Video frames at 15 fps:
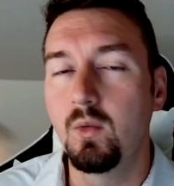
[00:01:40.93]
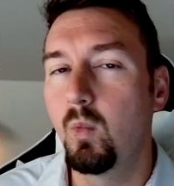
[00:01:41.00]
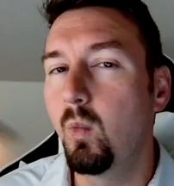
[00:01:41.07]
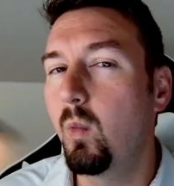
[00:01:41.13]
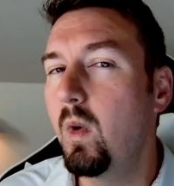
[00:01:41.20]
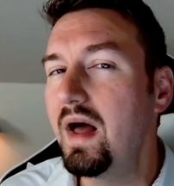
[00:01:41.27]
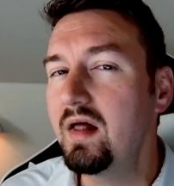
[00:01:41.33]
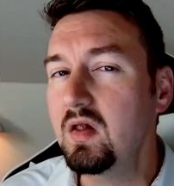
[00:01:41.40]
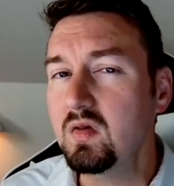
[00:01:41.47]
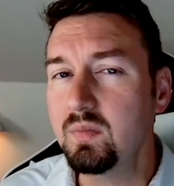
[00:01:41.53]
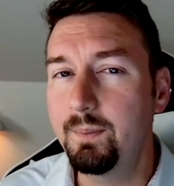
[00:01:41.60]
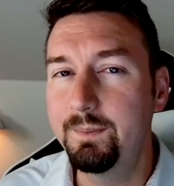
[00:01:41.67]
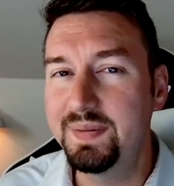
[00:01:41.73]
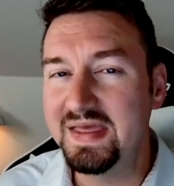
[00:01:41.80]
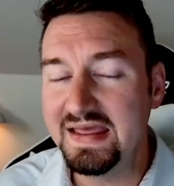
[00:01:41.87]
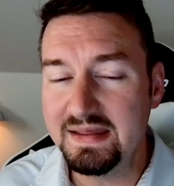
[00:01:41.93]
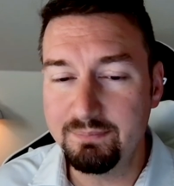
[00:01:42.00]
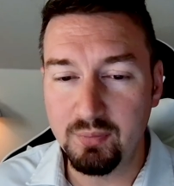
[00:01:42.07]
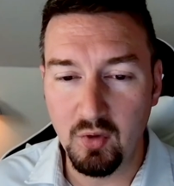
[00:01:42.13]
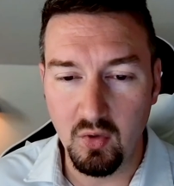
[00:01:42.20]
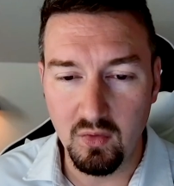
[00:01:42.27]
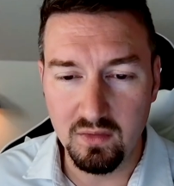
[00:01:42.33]
Well
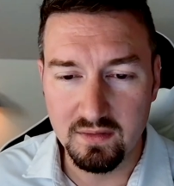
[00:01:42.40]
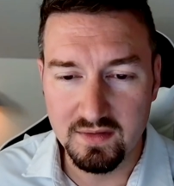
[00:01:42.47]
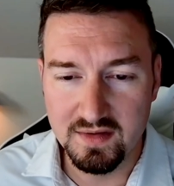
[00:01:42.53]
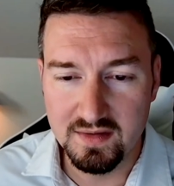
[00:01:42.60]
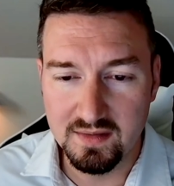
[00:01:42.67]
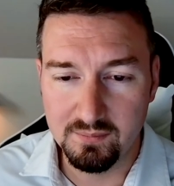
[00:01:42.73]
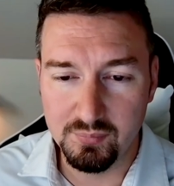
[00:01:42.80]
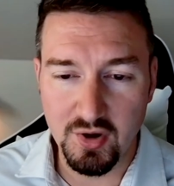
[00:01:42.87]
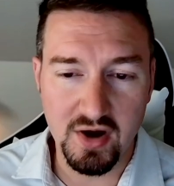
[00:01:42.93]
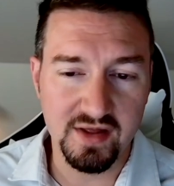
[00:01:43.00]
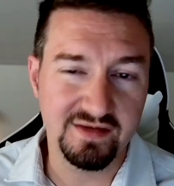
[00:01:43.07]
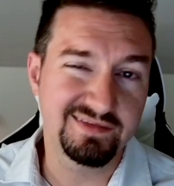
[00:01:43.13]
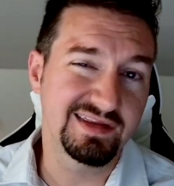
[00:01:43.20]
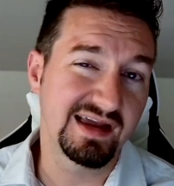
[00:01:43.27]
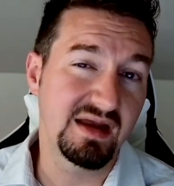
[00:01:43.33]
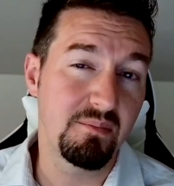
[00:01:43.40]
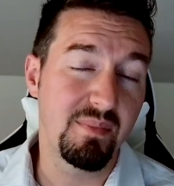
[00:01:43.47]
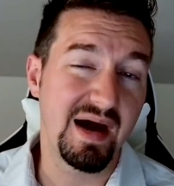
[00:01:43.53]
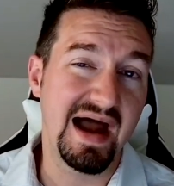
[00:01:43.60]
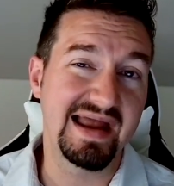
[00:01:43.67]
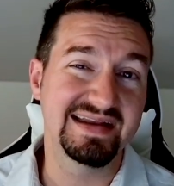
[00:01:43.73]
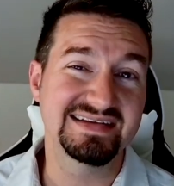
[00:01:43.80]
People, products that
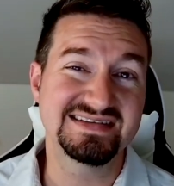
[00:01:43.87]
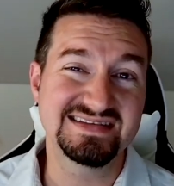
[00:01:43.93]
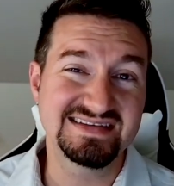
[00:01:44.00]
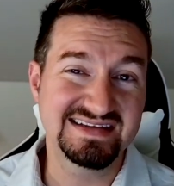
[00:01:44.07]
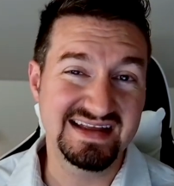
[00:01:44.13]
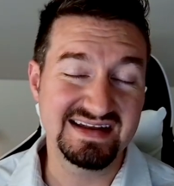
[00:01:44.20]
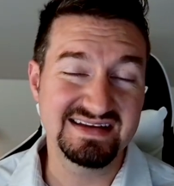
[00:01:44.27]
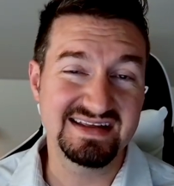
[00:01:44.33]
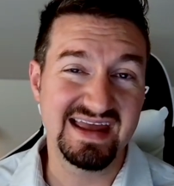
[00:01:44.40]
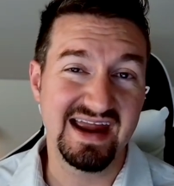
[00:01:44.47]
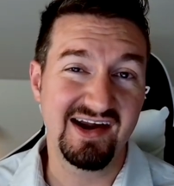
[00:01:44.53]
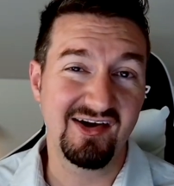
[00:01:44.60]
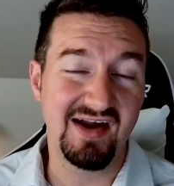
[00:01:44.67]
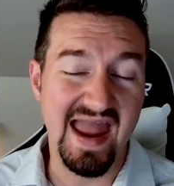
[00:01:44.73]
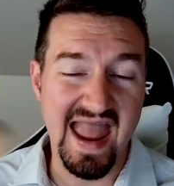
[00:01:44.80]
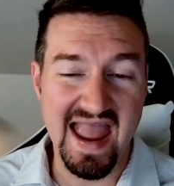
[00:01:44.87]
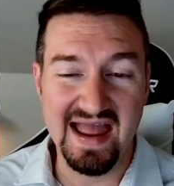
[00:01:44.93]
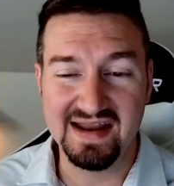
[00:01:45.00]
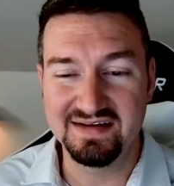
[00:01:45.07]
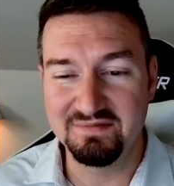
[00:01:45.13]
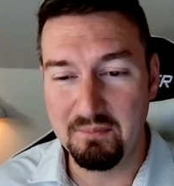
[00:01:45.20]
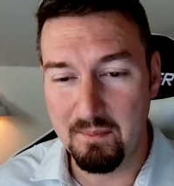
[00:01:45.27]
combine skincare
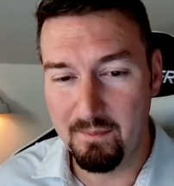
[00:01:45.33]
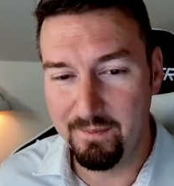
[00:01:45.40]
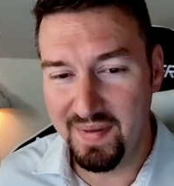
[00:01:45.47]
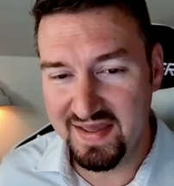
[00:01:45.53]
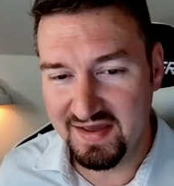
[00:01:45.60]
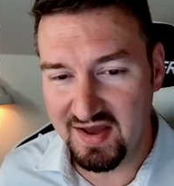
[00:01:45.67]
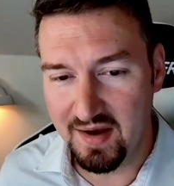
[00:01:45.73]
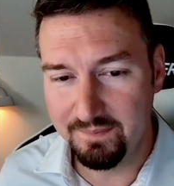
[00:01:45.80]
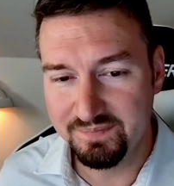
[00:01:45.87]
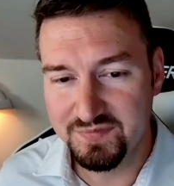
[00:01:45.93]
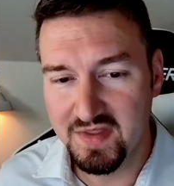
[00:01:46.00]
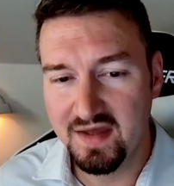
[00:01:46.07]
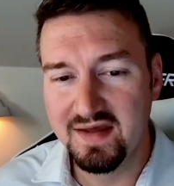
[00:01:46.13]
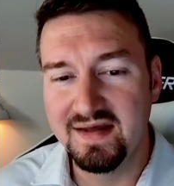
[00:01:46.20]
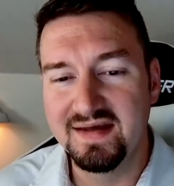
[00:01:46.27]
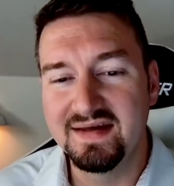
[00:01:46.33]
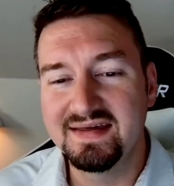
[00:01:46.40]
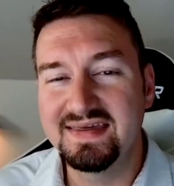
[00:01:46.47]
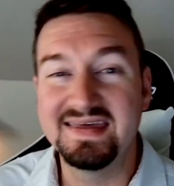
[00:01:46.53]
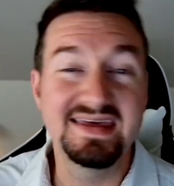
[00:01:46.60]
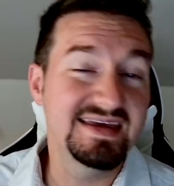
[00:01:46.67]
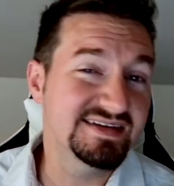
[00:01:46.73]
and makeup.
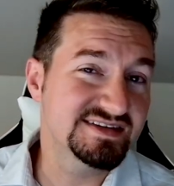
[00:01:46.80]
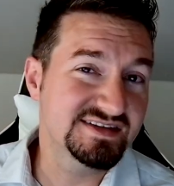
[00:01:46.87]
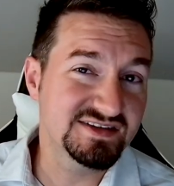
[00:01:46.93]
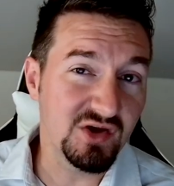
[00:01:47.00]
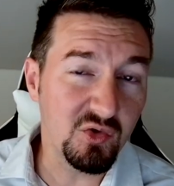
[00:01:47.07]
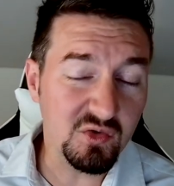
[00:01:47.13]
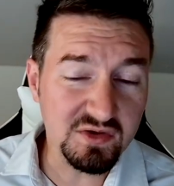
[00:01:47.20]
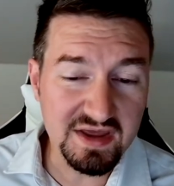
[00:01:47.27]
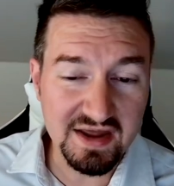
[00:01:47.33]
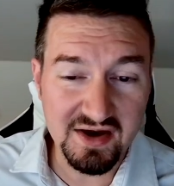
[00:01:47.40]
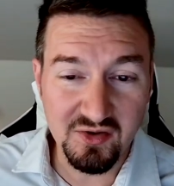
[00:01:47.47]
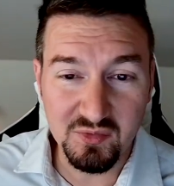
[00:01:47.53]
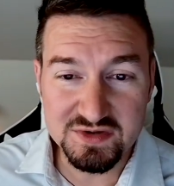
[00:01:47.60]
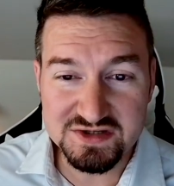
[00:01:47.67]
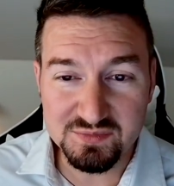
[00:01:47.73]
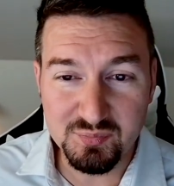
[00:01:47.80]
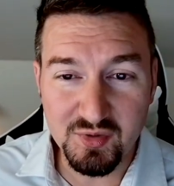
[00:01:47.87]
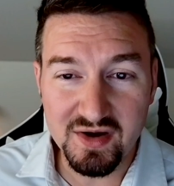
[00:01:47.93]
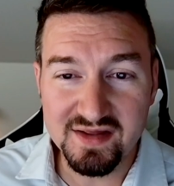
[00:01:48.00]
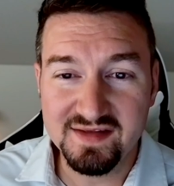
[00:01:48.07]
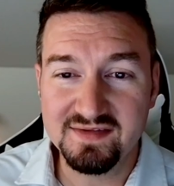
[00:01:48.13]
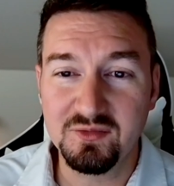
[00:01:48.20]
Keys Soul Care, which are
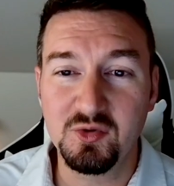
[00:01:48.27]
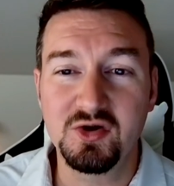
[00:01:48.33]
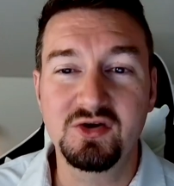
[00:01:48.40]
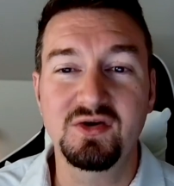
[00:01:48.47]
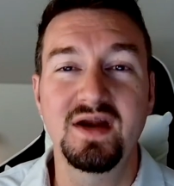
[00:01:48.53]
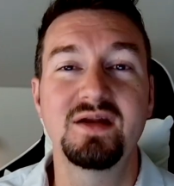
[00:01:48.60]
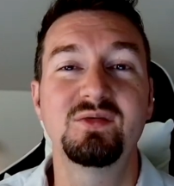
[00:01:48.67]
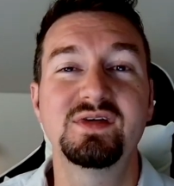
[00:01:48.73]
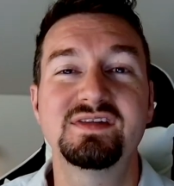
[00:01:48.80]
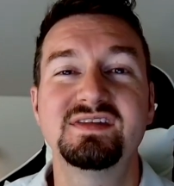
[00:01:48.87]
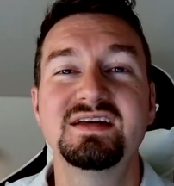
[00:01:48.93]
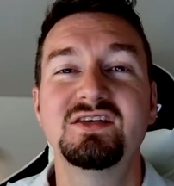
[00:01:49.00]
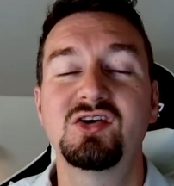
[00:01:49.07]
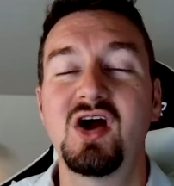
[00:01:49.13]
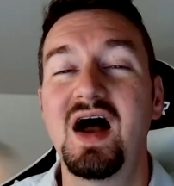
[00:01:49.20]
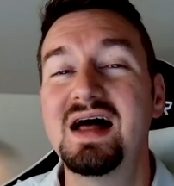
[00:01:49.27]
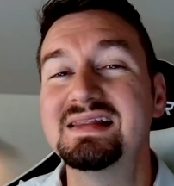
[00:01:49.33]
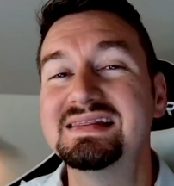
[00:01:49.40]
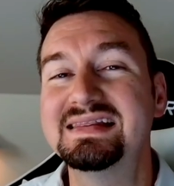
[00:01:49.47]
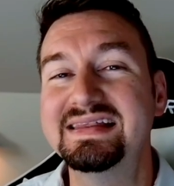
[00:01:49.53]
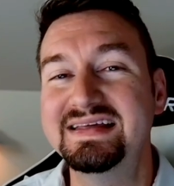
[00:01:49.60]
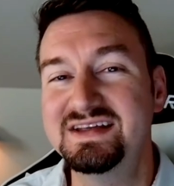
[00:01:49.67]
products that were created with singer
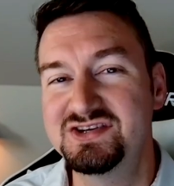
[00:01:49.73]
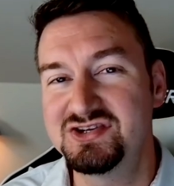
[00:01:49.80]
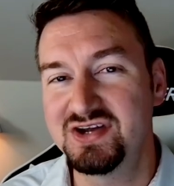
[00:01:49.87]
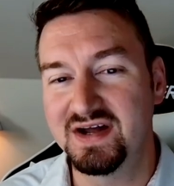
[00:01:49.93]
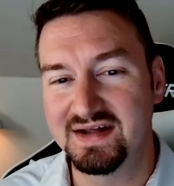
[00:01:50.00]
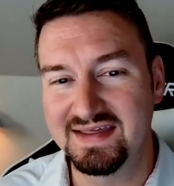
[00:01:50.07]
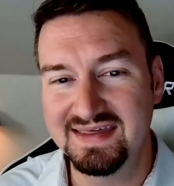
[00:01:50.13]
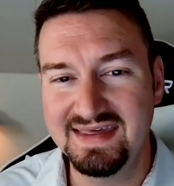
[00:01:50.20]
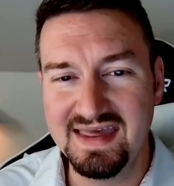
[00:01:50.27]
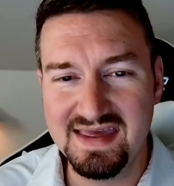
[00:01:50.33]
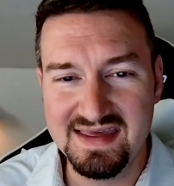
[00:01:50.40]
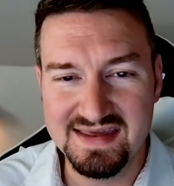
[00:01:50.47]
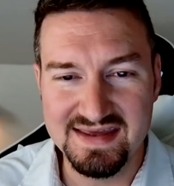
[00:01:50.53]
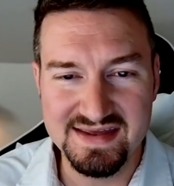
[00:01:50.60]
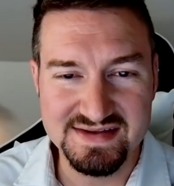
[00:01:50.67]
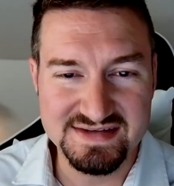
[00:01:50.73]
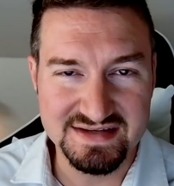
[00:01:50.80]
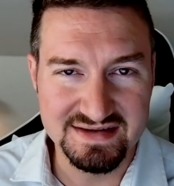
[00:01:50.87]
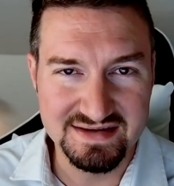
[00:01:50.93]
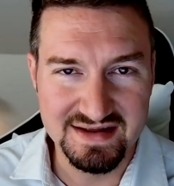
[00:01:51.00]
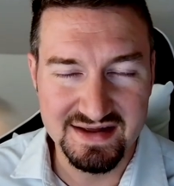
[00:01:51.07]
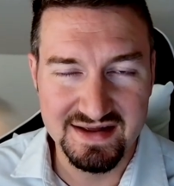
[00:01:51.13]
Alicia
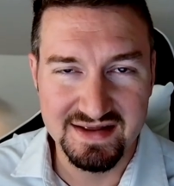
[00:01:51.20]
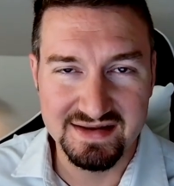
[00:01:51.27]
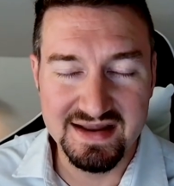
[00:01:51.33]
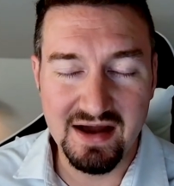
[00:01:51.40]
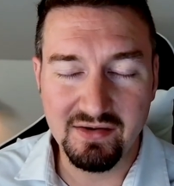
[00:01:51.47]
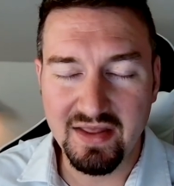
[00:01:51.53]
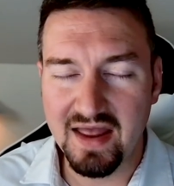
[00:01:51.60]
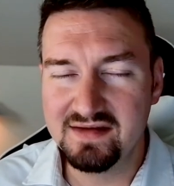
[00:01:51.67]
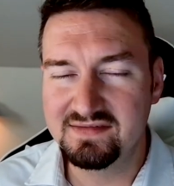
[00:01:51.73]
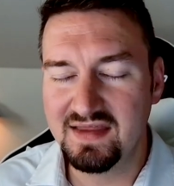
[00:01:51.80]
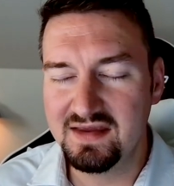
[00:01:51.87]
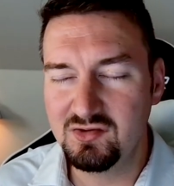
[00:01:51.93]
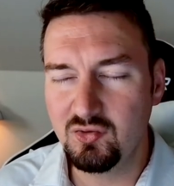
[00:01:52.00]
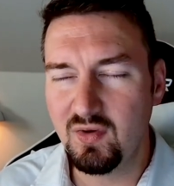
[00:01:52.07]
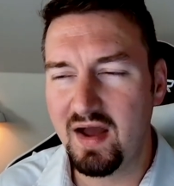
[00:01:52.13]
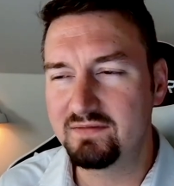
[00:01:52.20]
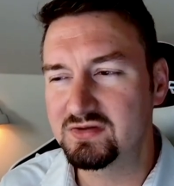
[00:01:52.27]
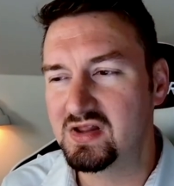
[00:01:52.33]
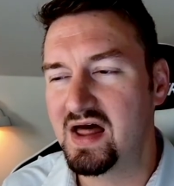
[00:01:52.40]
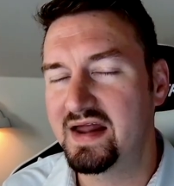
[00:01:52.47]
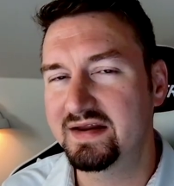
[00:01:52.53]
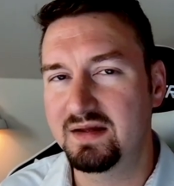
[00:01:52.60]
Keys now, guys, they do have
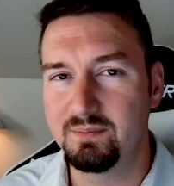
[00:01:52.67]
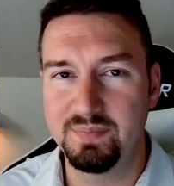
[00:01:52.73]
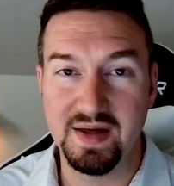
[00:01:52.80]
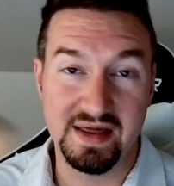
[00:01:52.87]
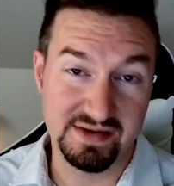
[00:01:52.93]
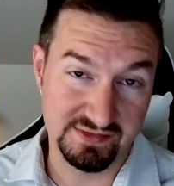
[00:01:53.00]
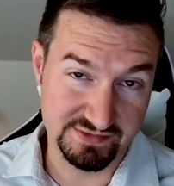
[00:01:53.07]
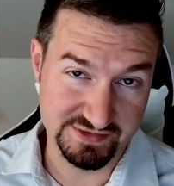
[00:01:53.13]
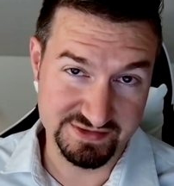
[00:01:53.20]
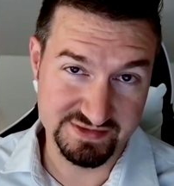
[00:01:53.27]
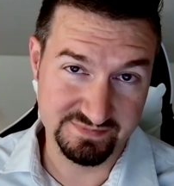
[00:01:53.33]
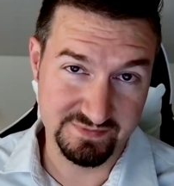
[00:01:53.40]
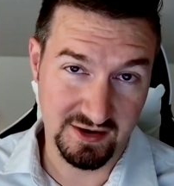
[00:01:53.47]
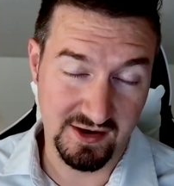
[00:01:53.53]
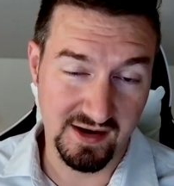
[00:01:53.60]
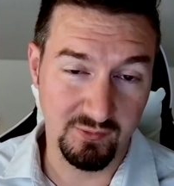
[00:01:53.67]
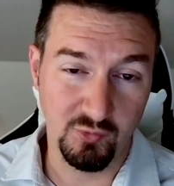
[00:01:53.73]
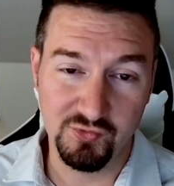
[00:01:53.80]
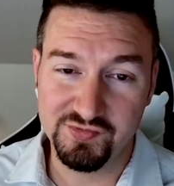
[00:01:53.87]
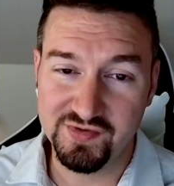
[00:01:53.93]
a lot of competitors. All right, we'll